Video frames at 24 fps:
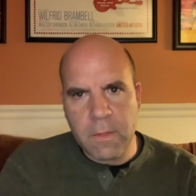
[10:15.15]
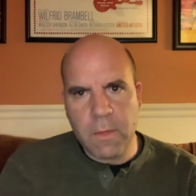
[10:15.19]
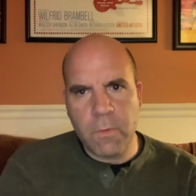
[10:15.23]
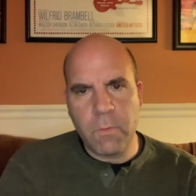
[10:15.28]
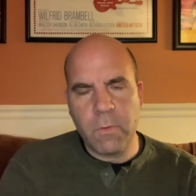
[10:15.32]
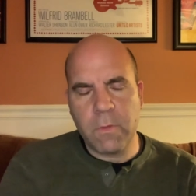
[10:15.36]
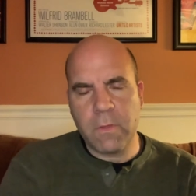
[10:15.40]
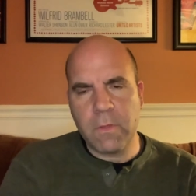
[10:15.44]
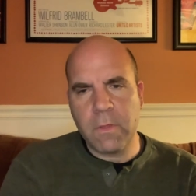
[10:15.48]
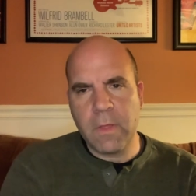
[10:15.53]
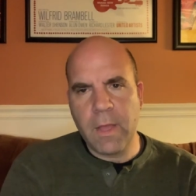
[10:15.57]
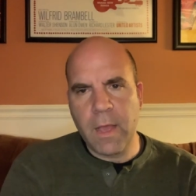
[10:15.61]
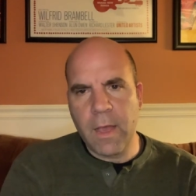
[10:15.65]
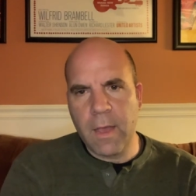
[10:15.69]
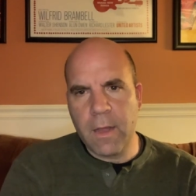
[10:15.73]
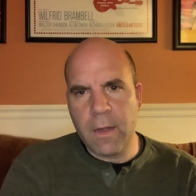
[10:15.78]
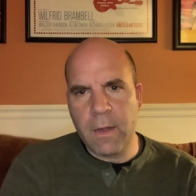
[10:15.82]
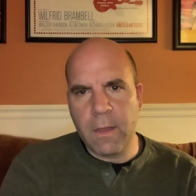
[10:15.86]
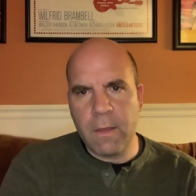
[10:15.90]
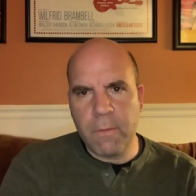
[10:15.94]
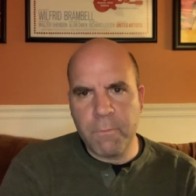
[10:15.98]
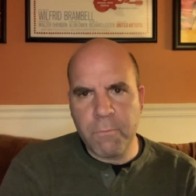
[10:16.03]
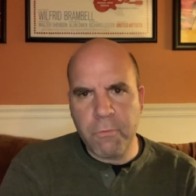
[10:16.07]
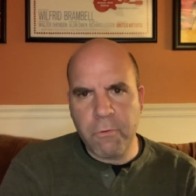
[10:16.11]
It was not
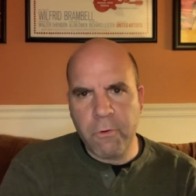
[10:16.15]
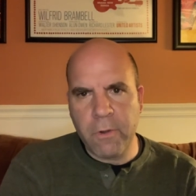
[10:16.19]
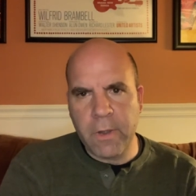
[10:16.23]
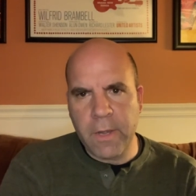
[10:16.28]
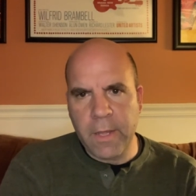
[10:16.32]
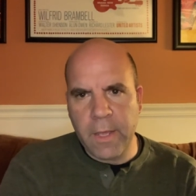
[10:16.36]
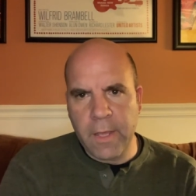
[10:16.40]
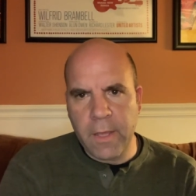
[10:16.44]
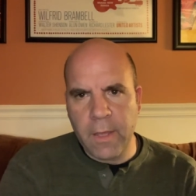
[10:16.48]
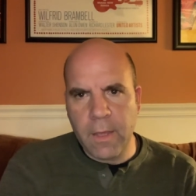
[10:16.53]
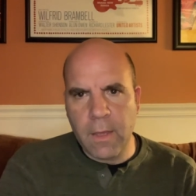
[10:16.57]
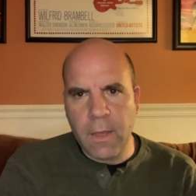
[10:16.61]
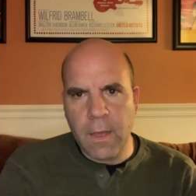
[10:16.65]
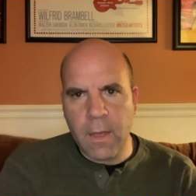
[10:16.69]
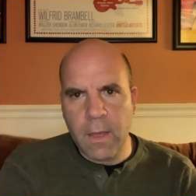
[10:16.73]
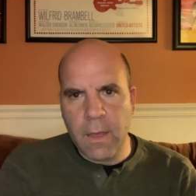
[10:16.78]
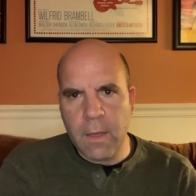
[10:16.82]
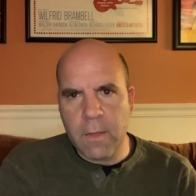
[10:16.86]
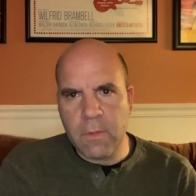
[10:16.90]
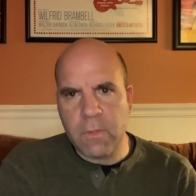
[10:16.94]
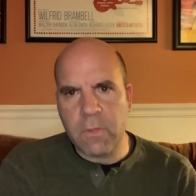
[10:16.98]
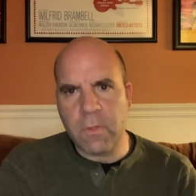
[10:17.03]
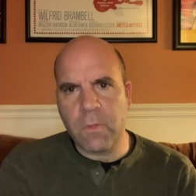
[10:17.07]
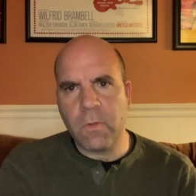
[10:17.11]
a pretty
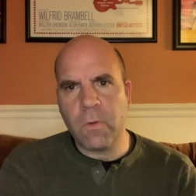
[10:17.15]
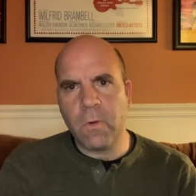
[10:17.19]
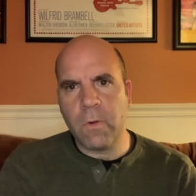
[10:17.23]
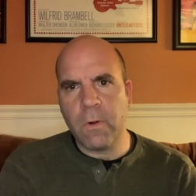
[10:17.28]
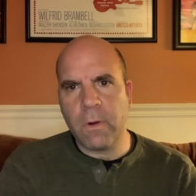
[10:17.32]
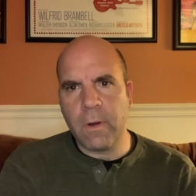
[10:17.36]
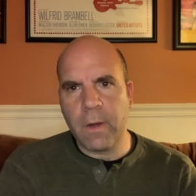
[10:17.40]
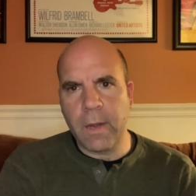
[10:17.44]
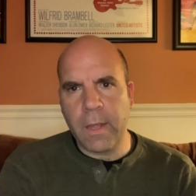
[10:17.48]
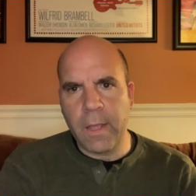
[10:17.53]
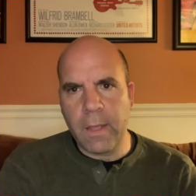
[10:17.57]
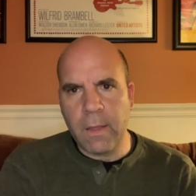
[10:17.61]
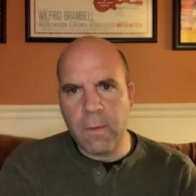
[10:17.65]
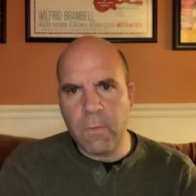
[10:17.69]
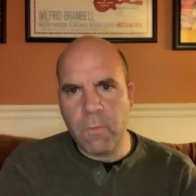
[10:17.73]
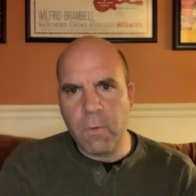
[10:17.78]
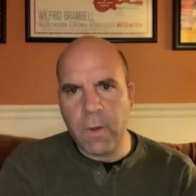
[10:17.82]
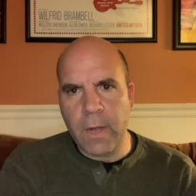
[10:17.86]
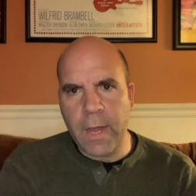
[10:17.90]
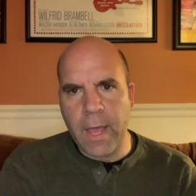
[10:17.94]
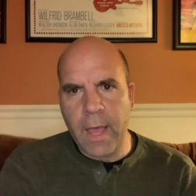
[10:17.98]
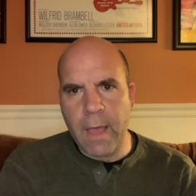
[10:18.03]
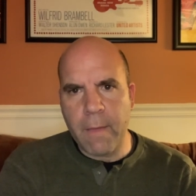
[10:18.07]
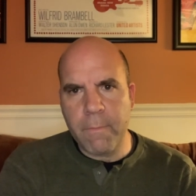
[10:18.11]
story
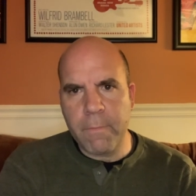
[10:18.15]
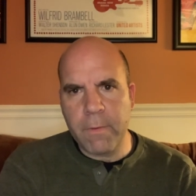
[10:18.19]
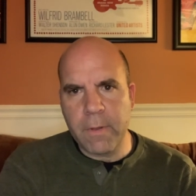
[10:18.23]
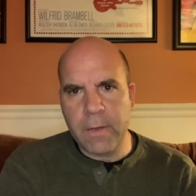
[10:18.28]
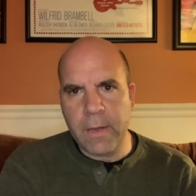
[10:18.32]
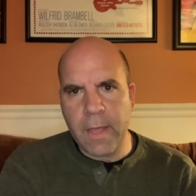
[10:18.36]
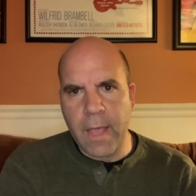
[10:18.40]
what happened